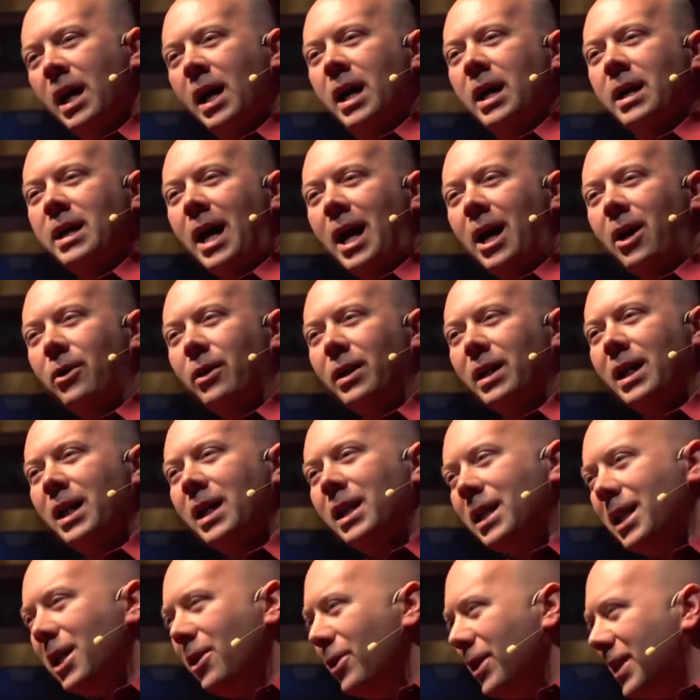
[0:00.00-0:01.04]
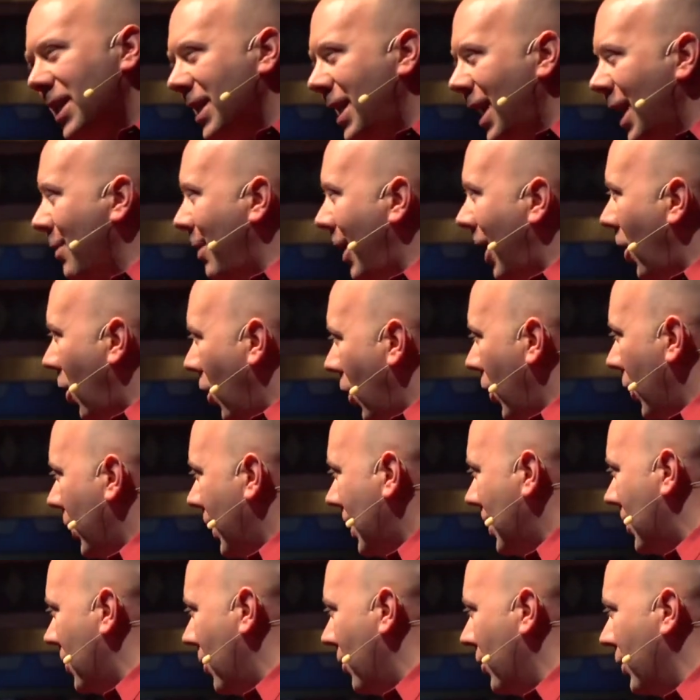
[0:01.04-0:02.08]
Now, the interesting thing about all
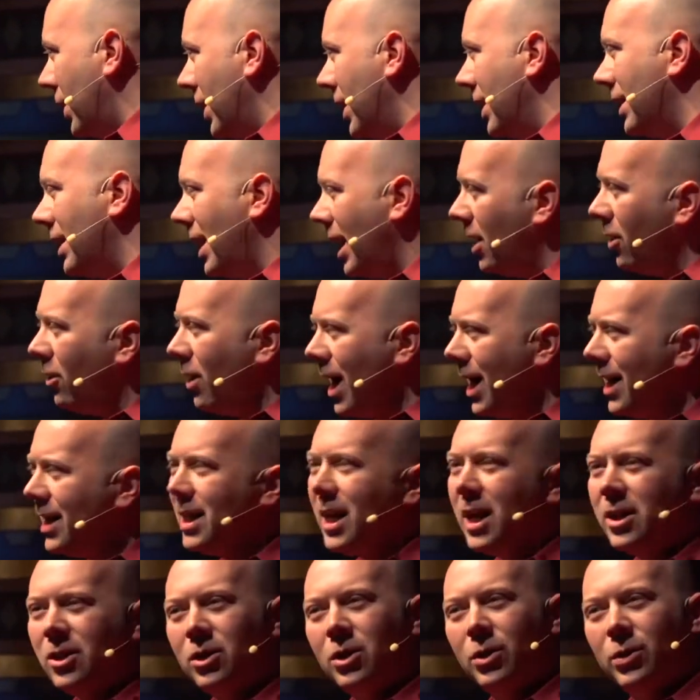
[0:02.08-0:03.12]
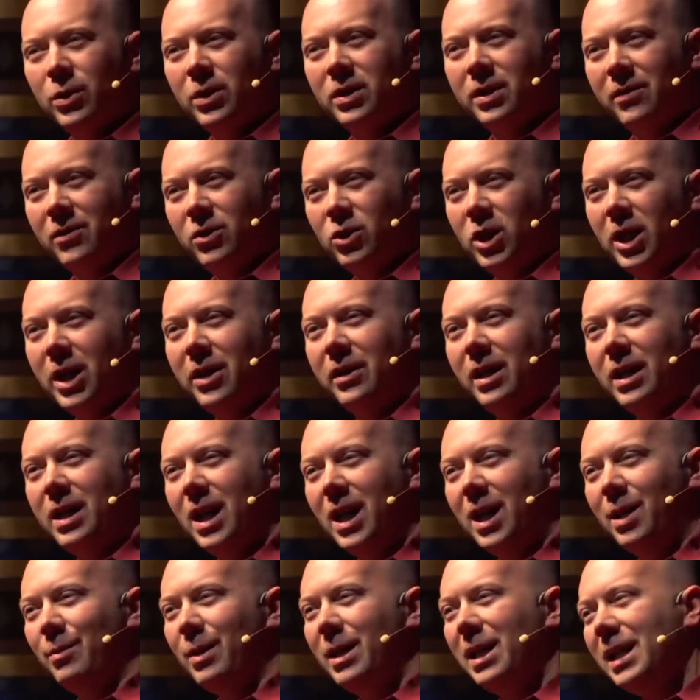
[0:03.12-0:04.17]
these uses, and a lot of the other uses of the sharing
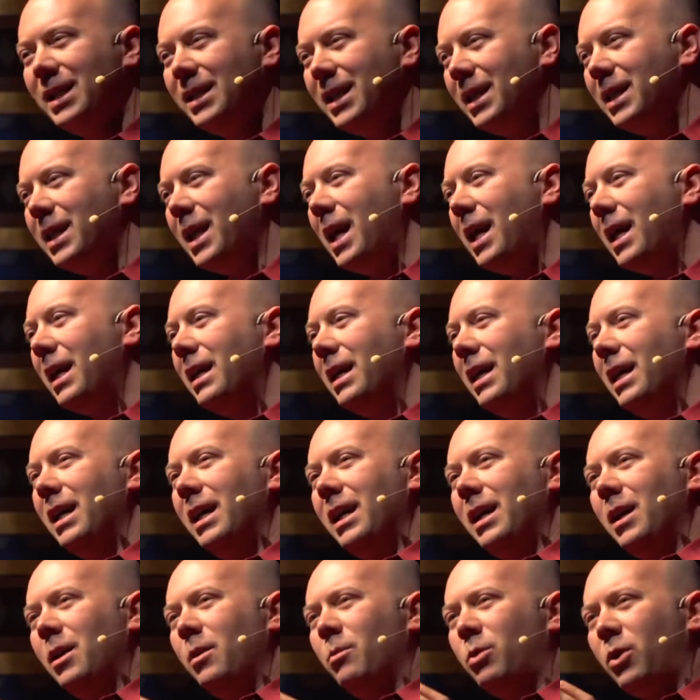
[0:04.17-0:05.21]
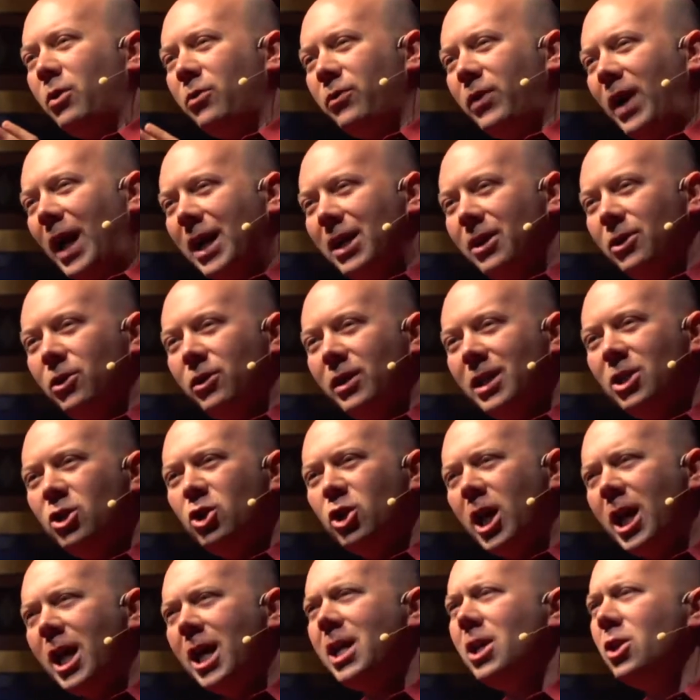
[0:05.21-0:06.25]
economy, is that they profoundly
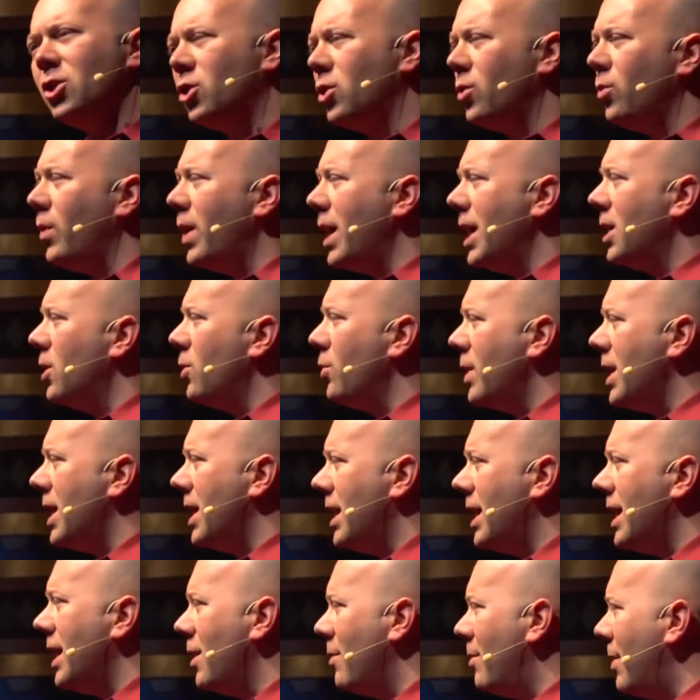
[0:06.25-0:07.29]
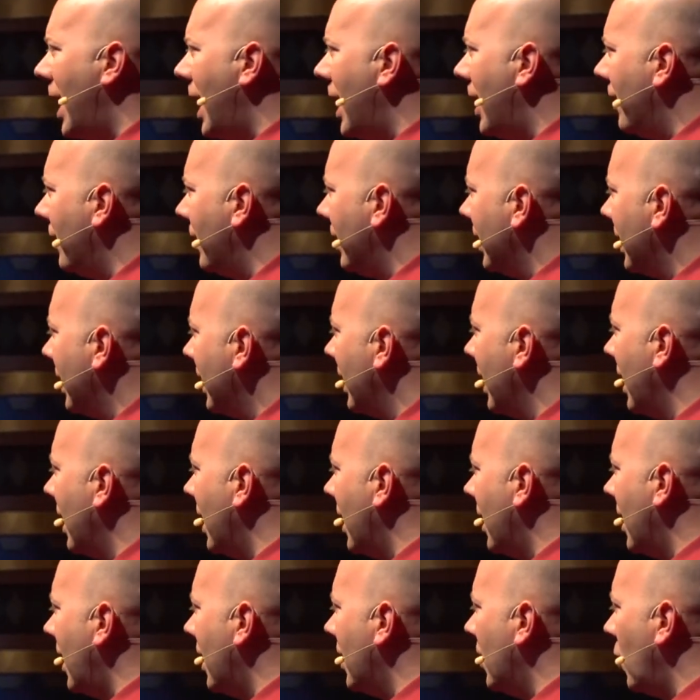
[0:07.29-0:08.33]
change the way that we think about
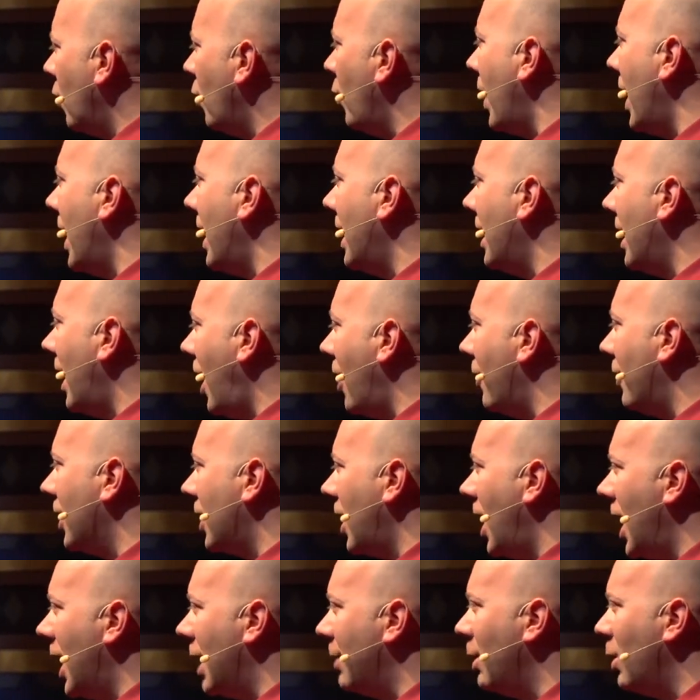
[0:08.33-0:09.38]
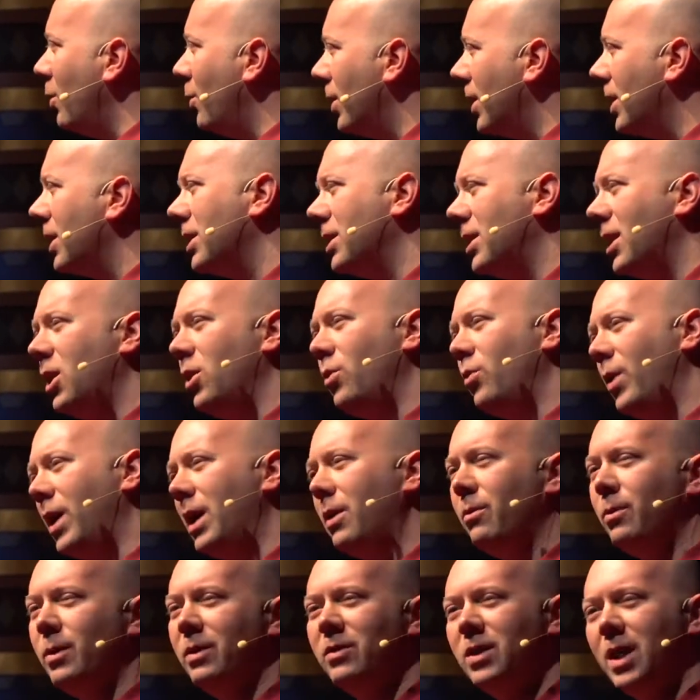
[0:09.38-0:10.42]
the way our economy works and the way
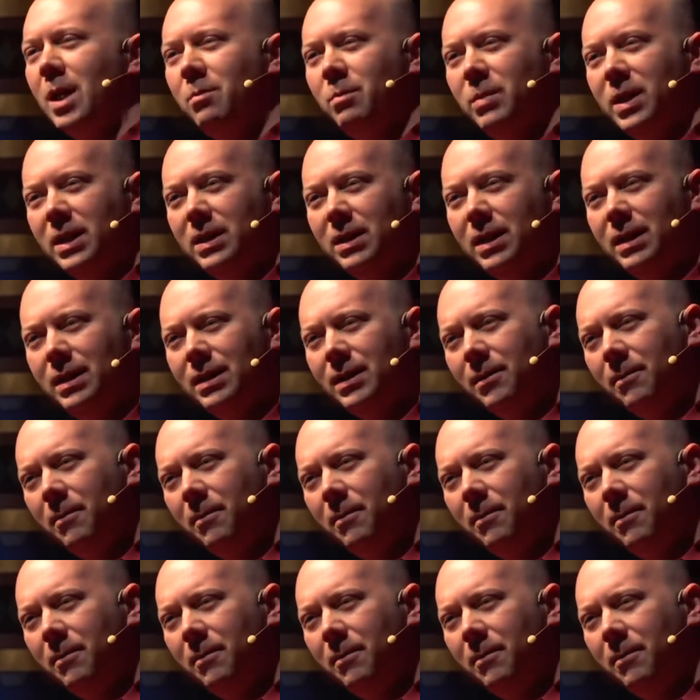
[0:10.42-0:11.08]
we've done business.